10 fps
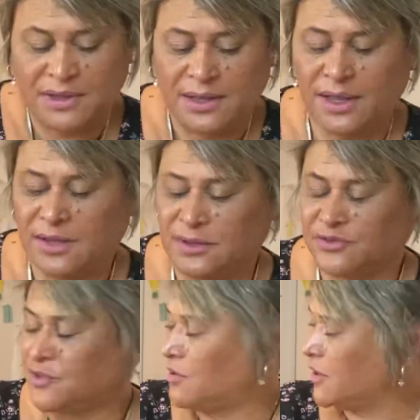and
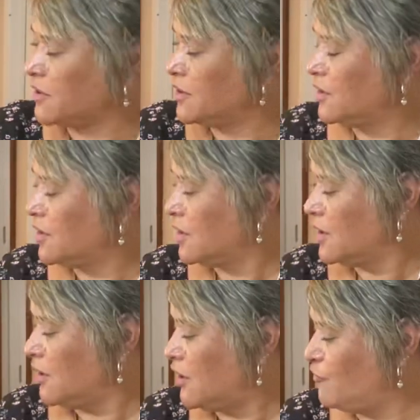it's like,
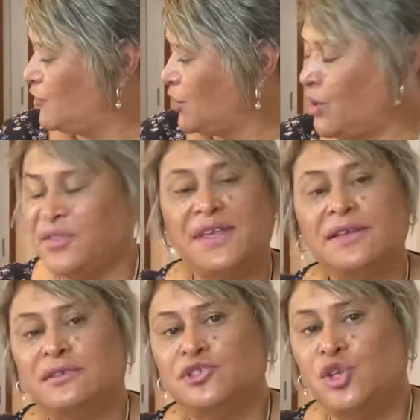I feel like that
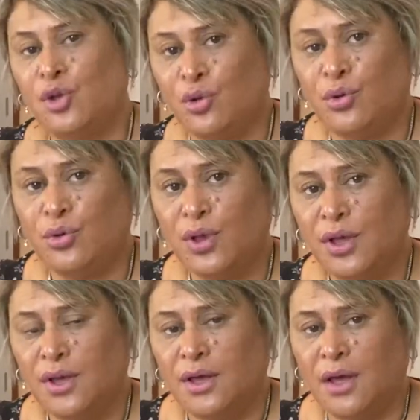is you,
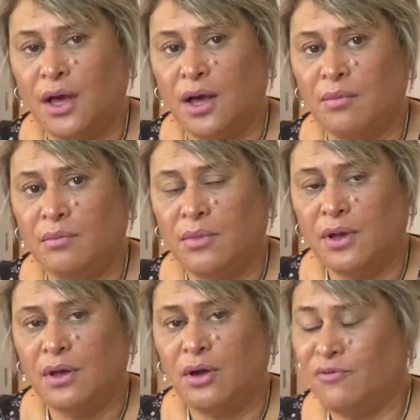
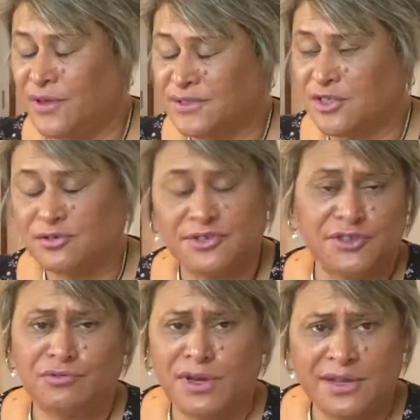obviously, because
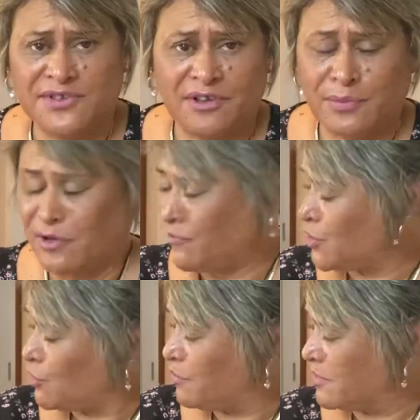this reading is about for
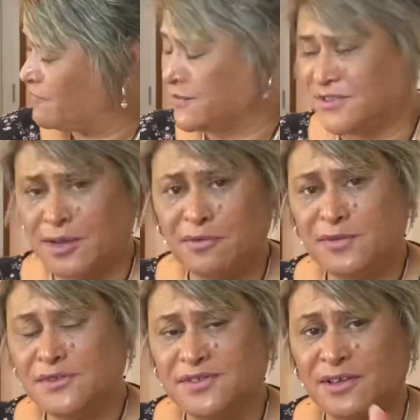you, but for some of
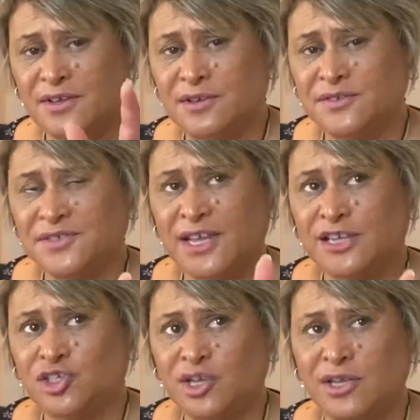you that it is
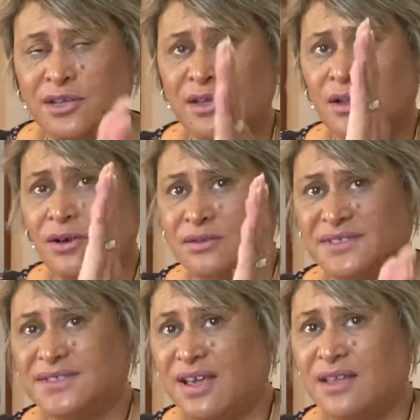actually on
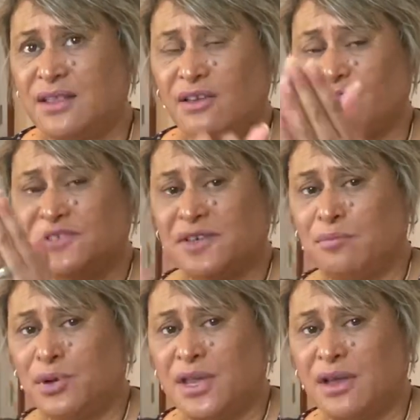saying that for
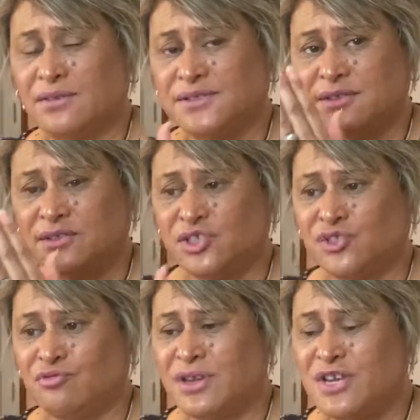somebody else,
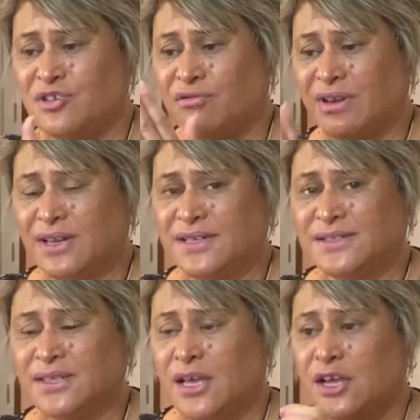she's ready to
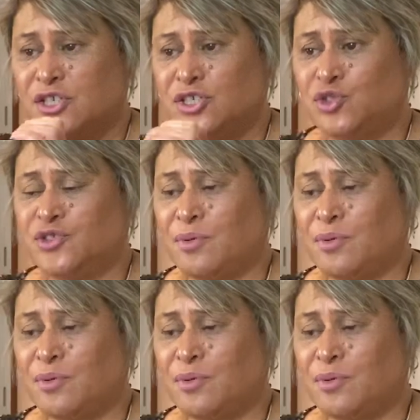release. She's